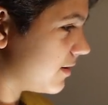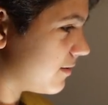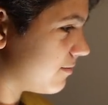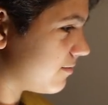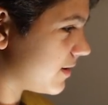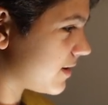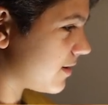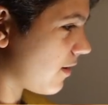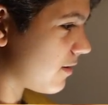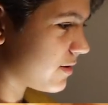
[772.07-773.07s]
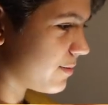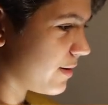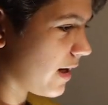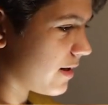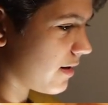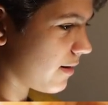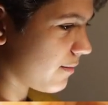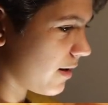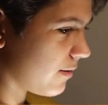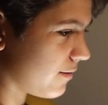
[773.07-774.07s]
You know, it's an honor to be editing
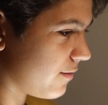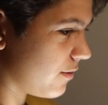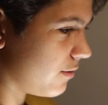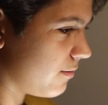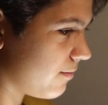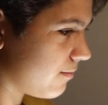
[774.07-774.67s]
my own food.